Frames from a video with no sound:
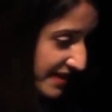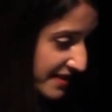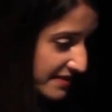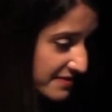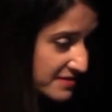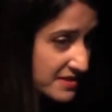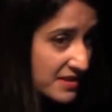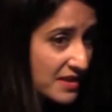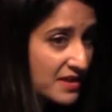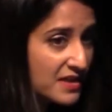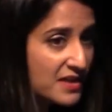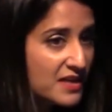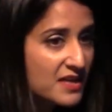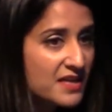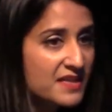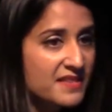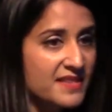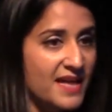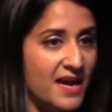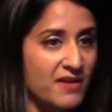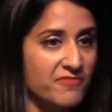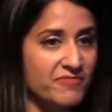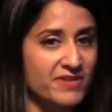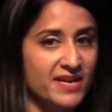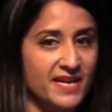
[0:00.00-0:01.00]
and
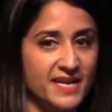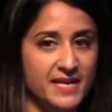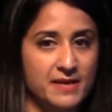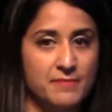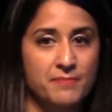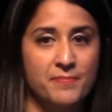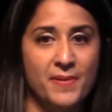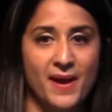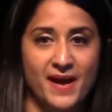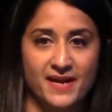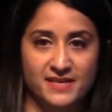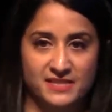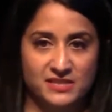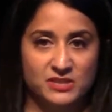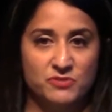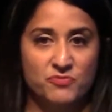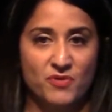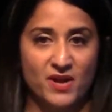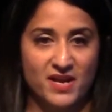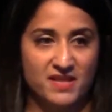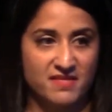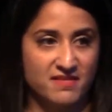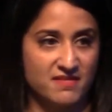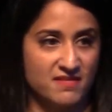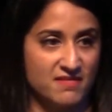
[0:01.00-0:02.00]
that really impacts the
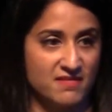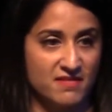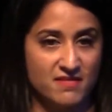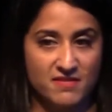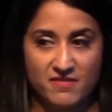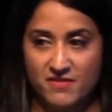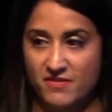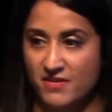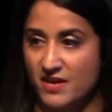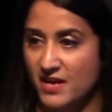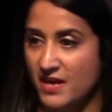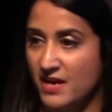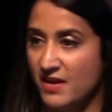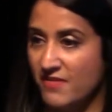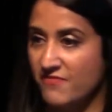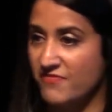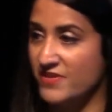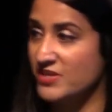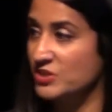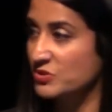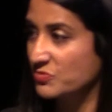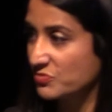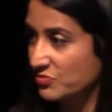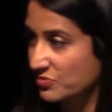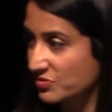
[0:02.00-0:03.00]
way that
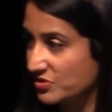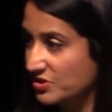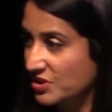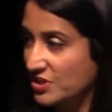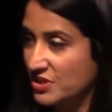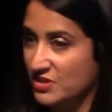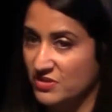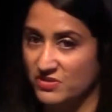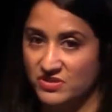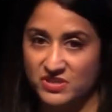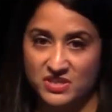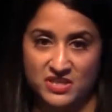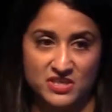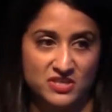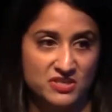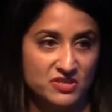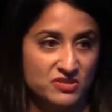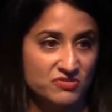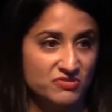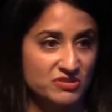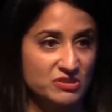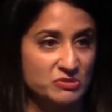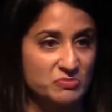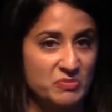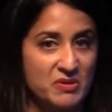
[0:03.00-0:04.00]
visuals are used in
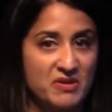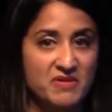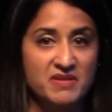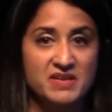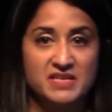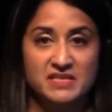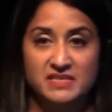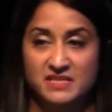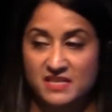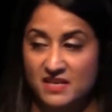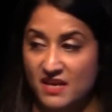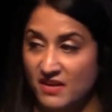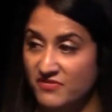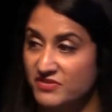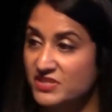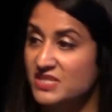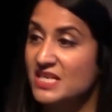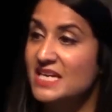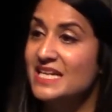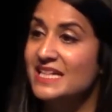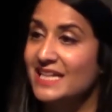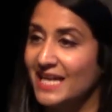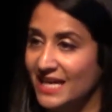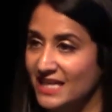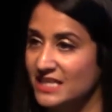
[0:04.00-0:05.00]
user experience, and I've
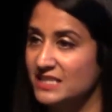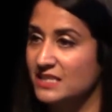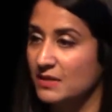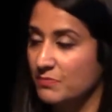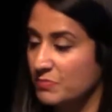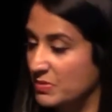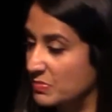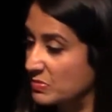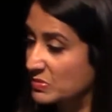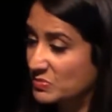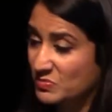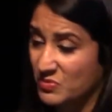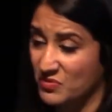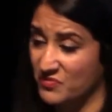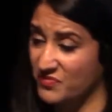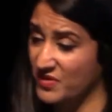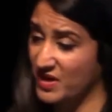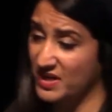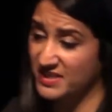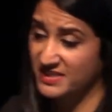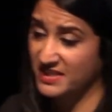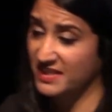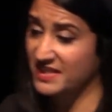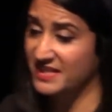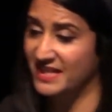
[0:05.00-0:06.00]
seen that in some people's
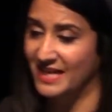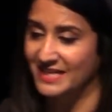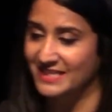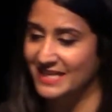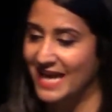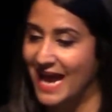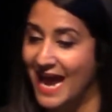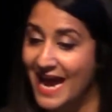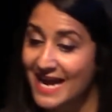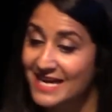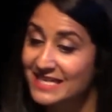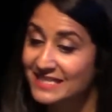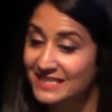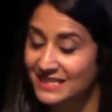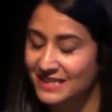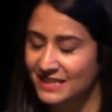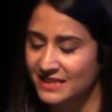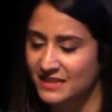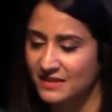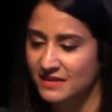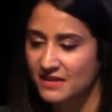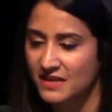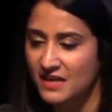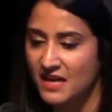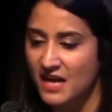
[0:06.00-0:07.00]
portfolios. I think that's
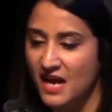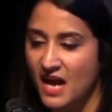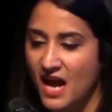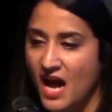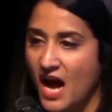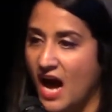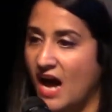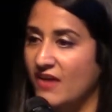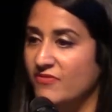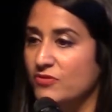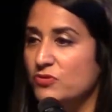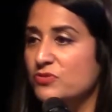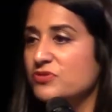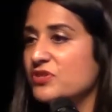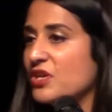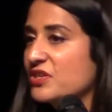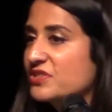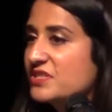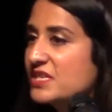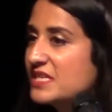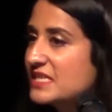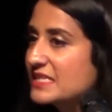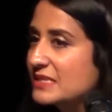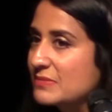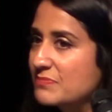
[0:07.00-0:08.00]
excellent. I've also
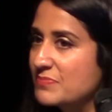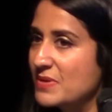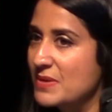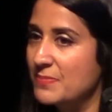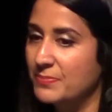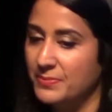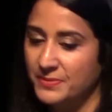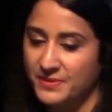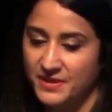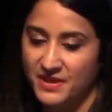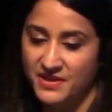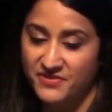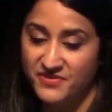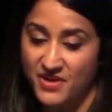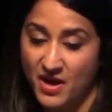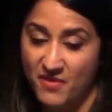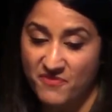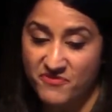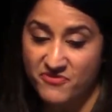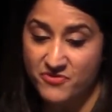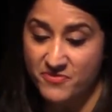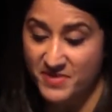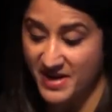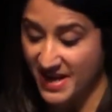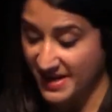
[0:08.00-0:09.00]
seen some people that have
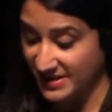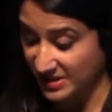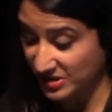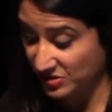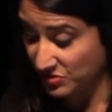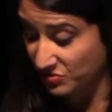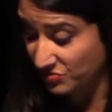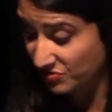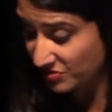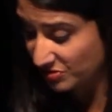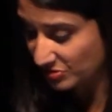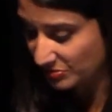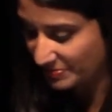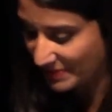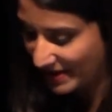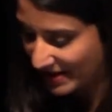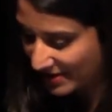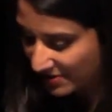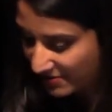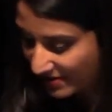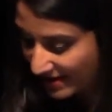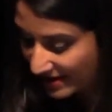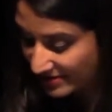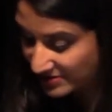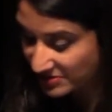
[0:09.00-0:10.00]
come from an editorial
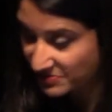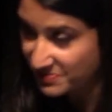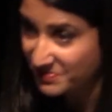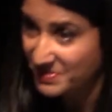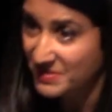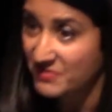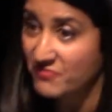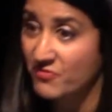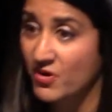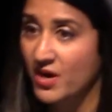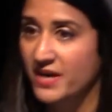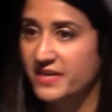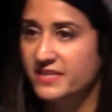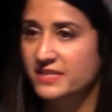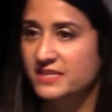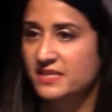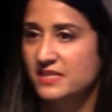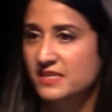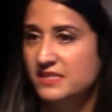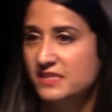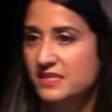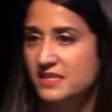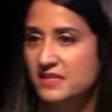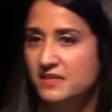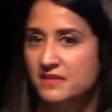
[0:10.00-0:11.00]
background and been
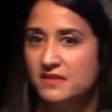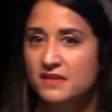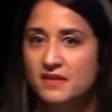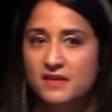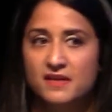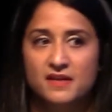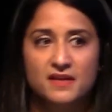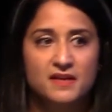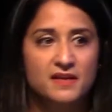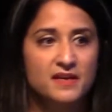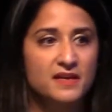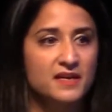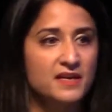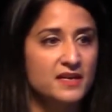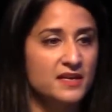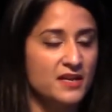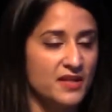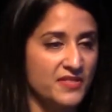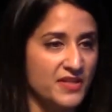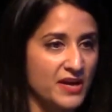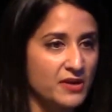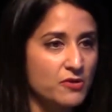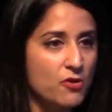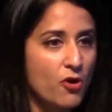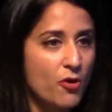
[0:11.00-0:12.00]
writers, and
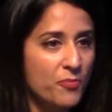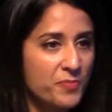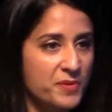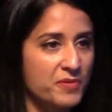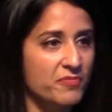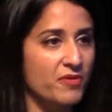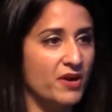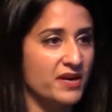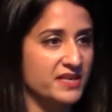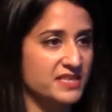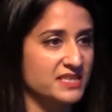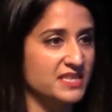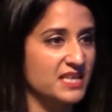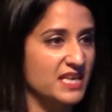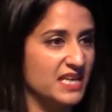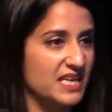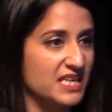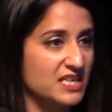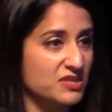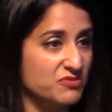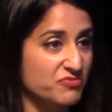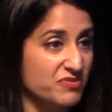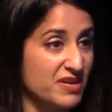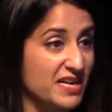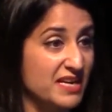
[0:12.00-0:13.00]
that copywriting
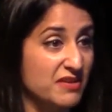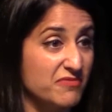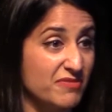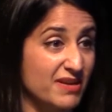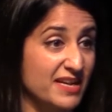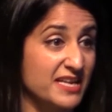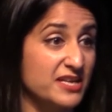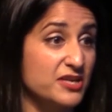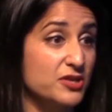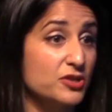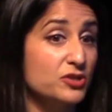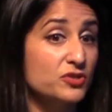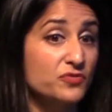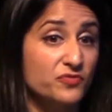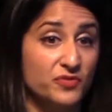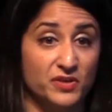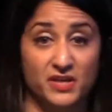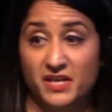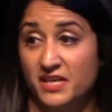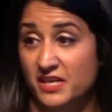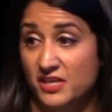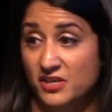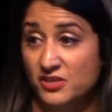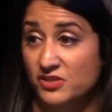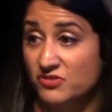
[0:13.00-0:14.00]
is really, really useful
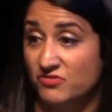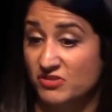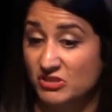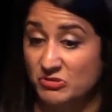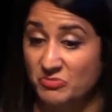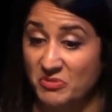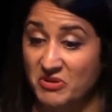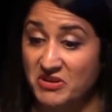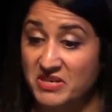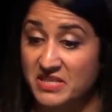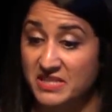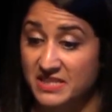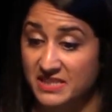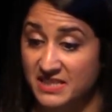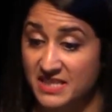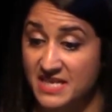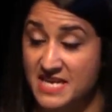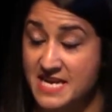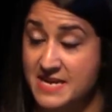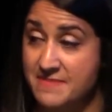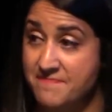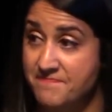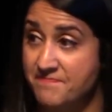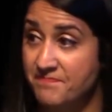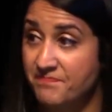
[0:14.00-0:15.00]
in a user experience
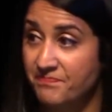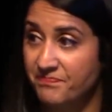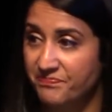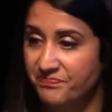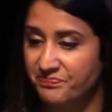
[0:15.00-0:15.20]
team.